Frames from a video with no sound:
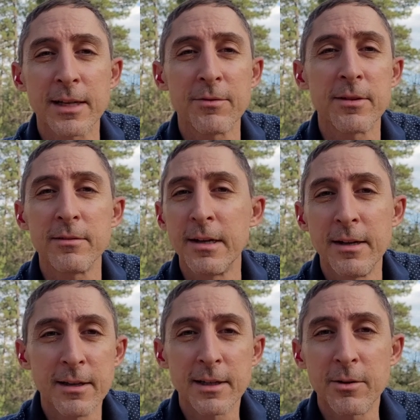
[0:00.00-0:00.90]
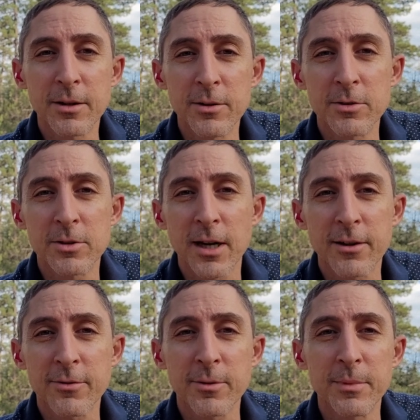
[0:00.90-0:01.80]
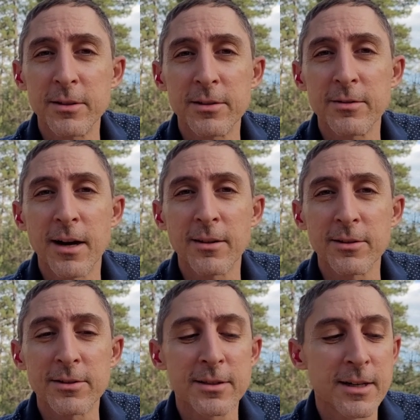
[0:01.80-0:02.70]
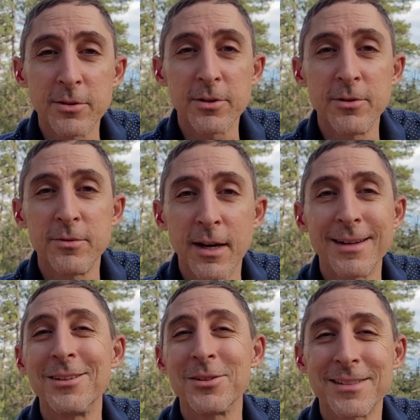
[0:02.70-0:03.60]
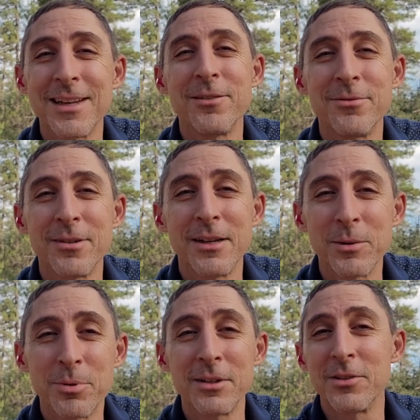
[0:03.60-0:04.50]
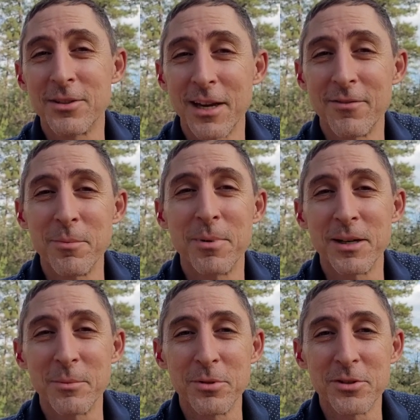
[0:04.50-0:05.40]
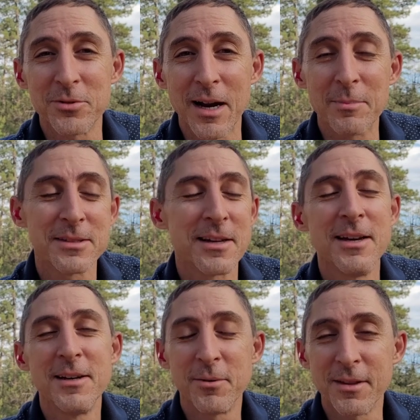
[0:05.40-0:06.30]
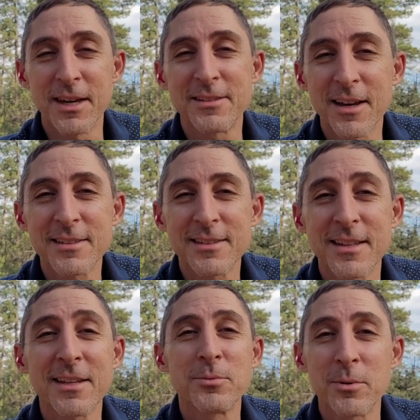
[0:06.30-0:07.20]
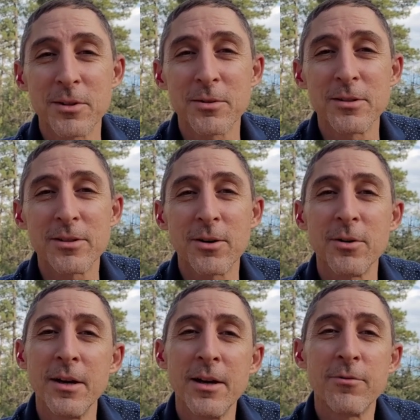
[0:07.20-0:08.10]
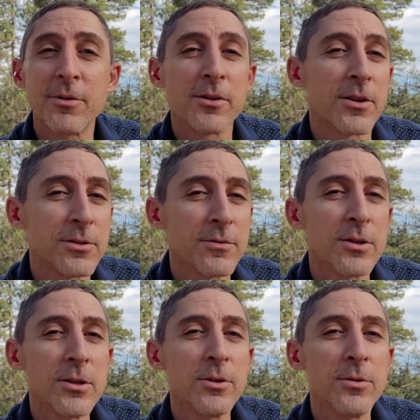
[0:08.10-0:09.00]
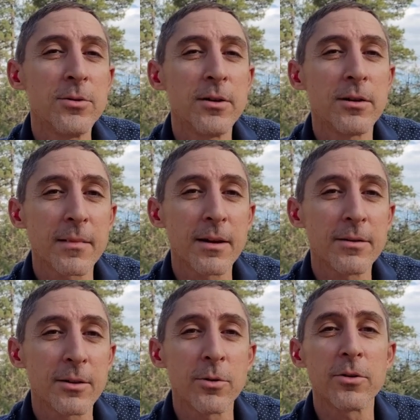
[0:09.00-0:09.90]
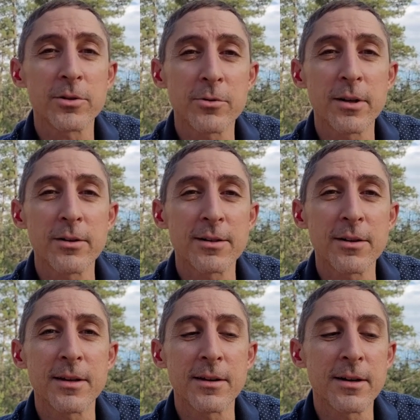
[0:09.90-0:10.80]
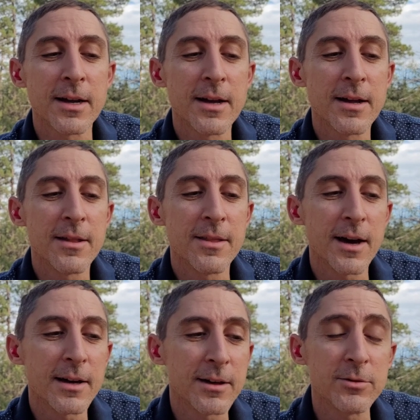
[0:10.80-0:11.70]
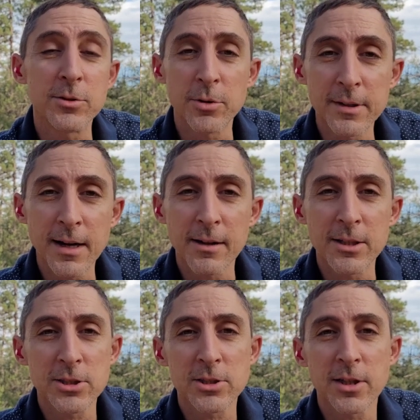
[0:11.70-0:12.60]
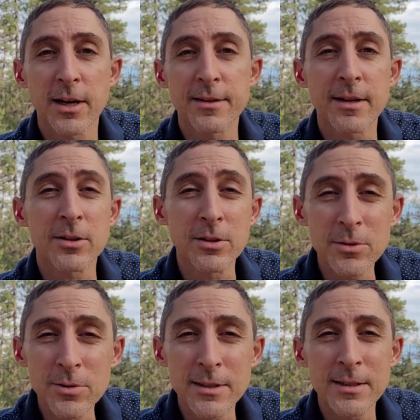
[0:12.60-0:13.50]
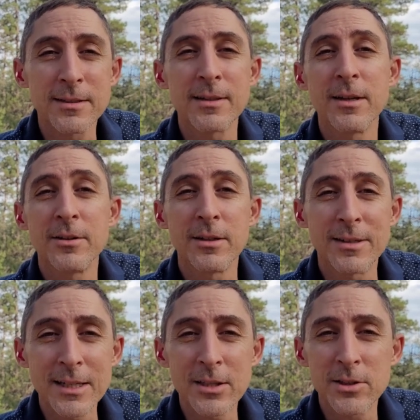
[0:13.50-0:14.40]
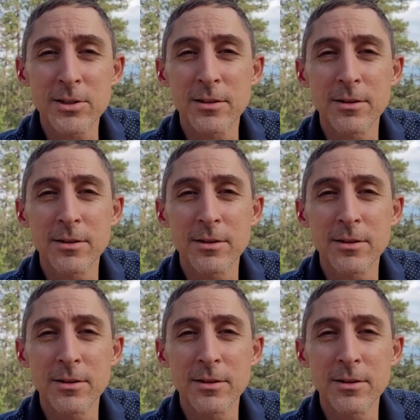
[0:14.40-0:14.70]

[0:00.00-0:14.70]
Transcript: given, a huge check for millions of dollars. You've done it yourself and you're pulling yourself up by your bootstraps. Well, that's us and that's what we're doing. So for those of you, the course creators out there that have joined Owwlish and that are using it to teach